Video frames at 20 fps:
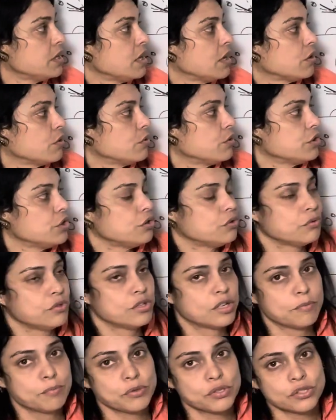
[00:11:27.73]
according to
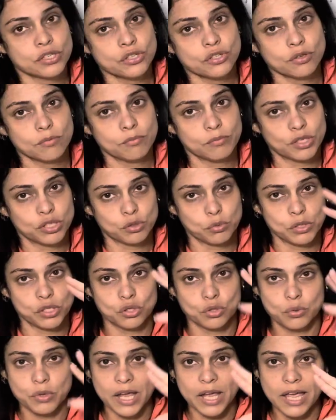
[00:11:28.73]
their position between
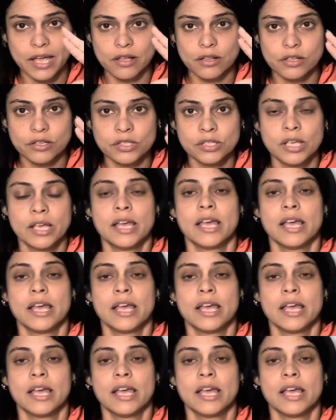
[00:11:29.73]
two angles.